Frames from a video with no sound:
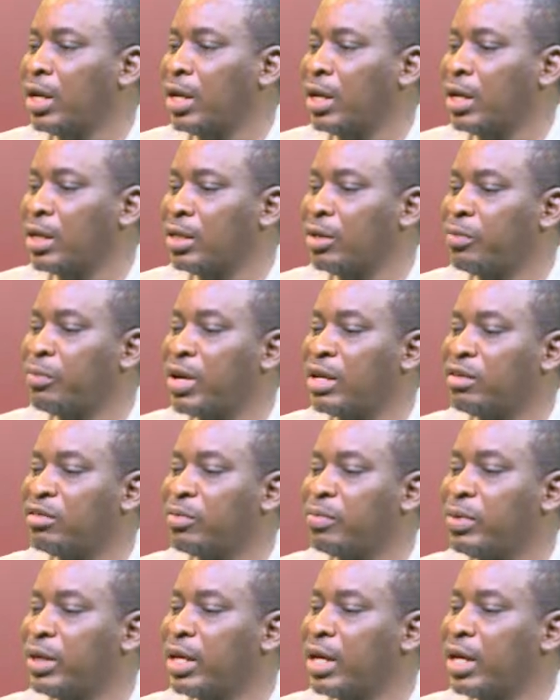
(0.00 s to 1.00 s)
and the
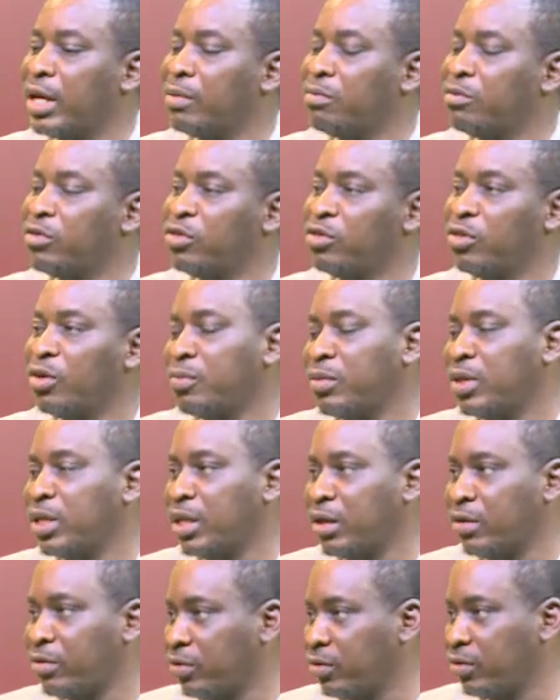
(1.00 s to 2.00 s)
party became
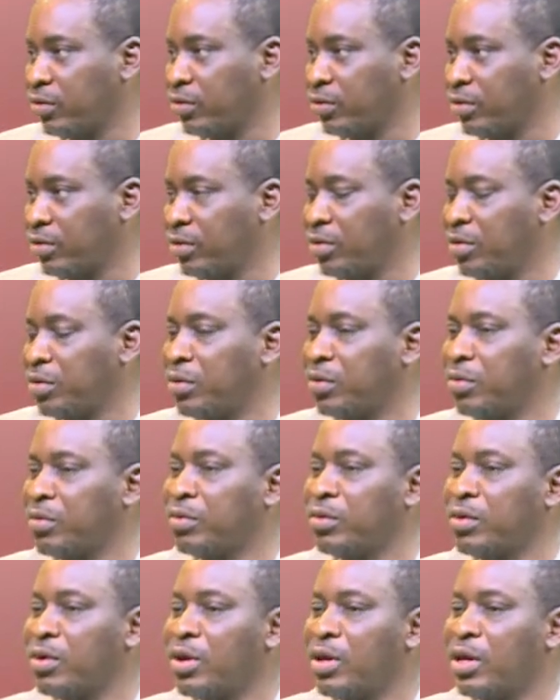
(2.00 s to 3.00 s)
something else. You know,
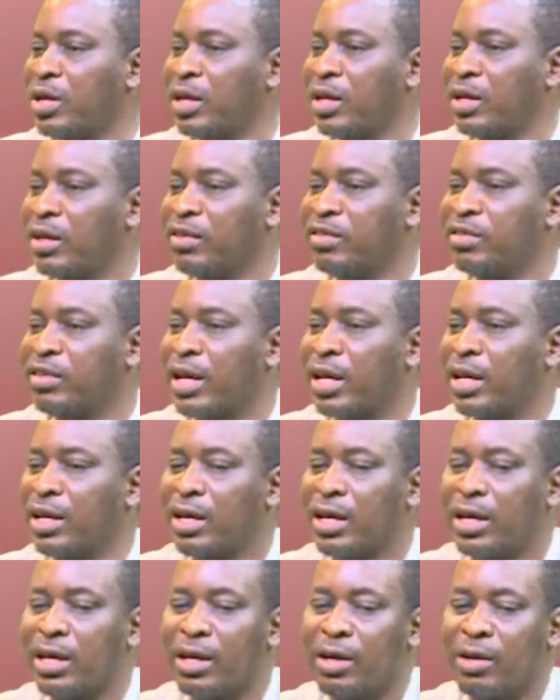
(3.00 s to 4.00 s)
it's
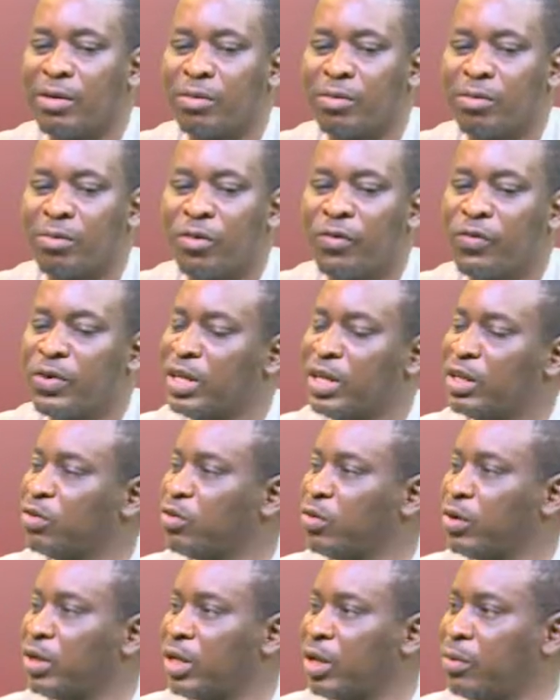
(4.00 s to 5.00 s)
like um, moving
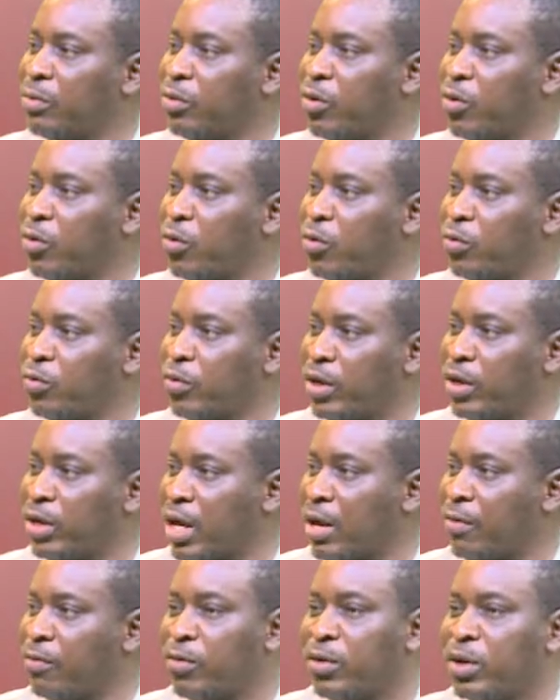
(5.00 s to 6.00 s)
into a neighborhood where you
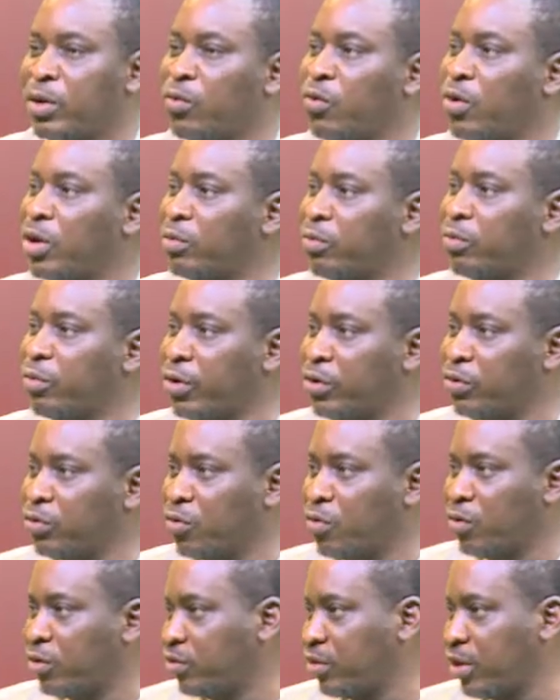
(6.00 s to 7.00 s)
have only one boys'
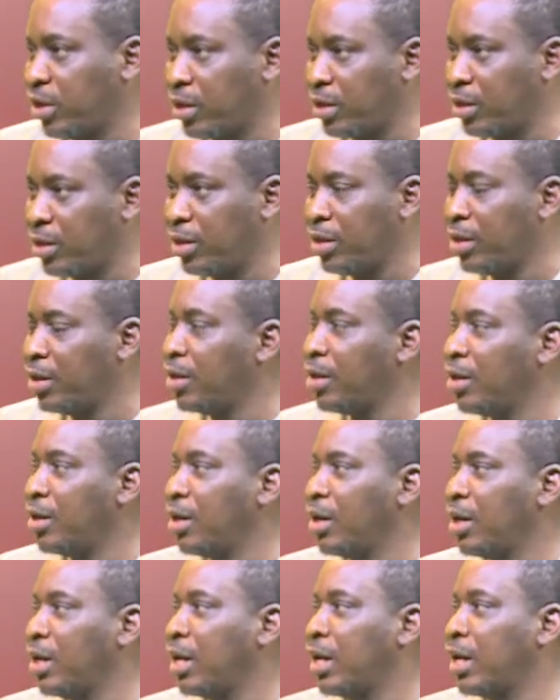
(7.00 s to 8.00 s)
quarter,
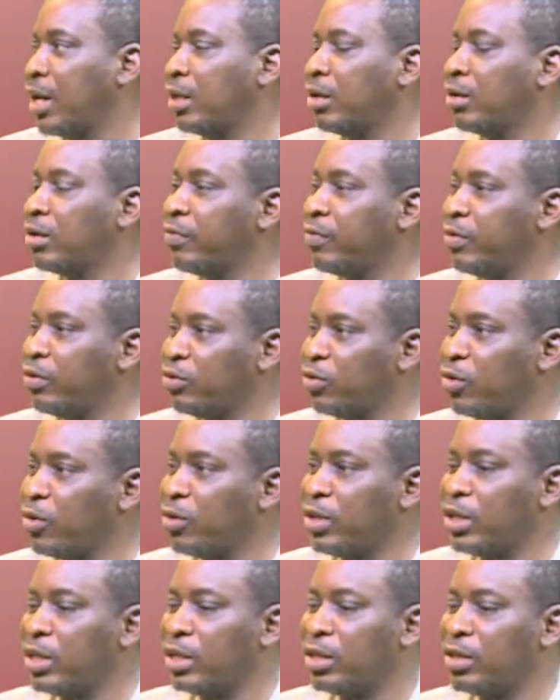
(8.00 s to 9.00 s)
and all of a
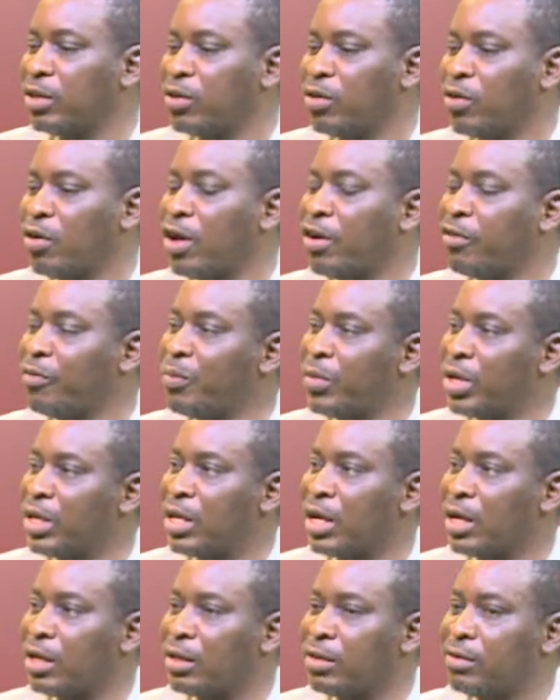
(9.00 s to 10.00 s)
sudden you have made
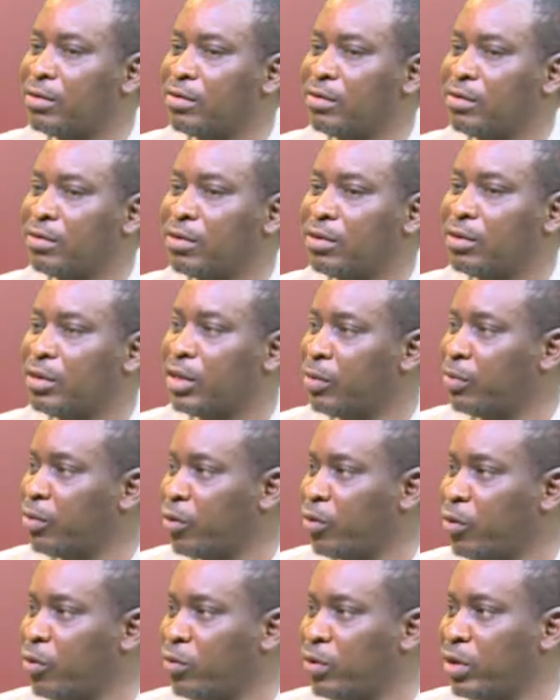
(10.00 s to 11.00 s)
that
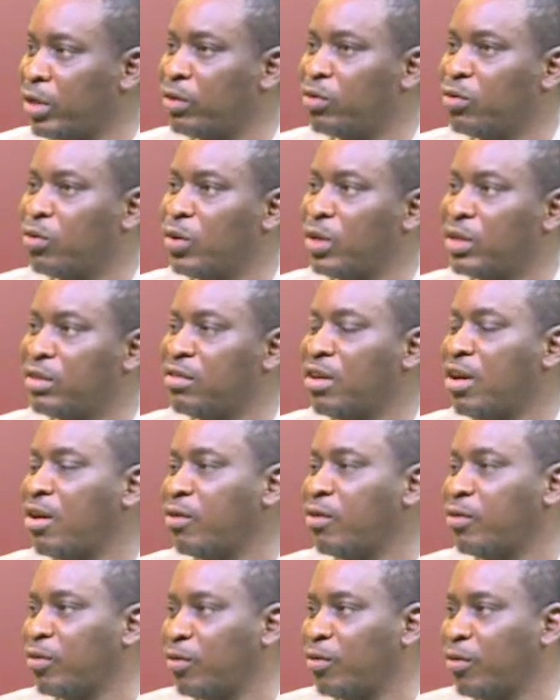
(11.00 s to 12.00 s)
neighborhood into a
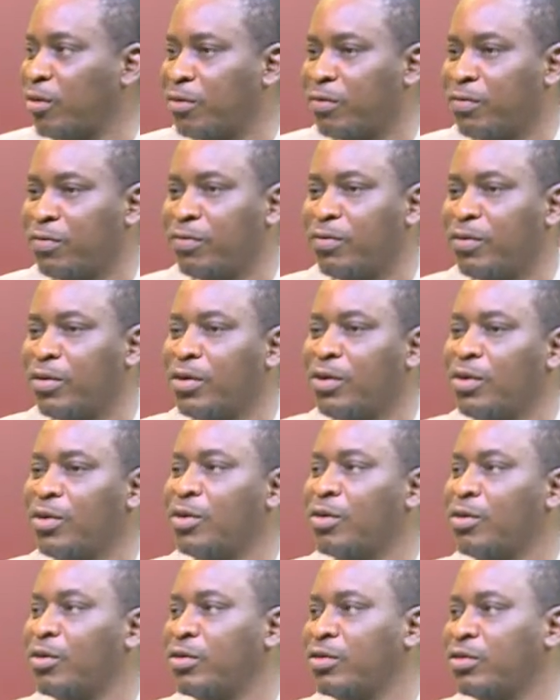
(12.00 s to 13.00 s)
town of
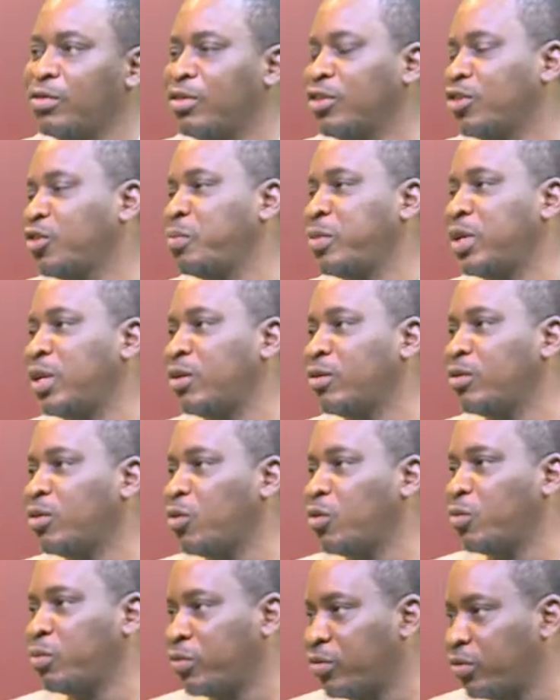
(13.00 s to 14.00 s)
six million
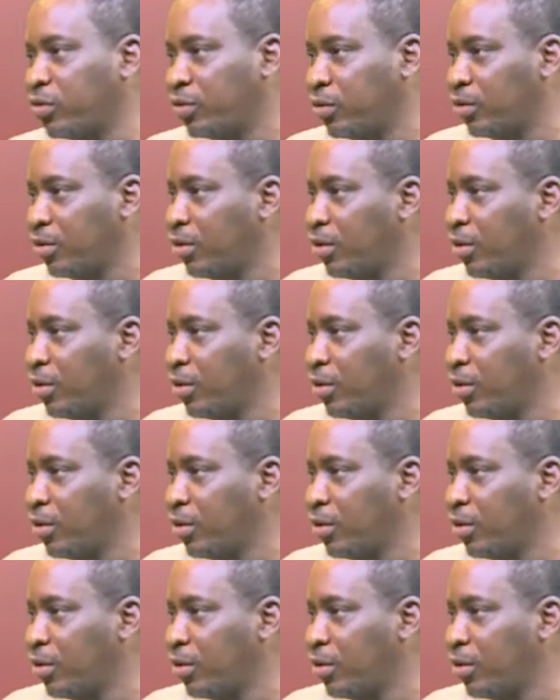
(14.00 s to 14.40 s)
homes.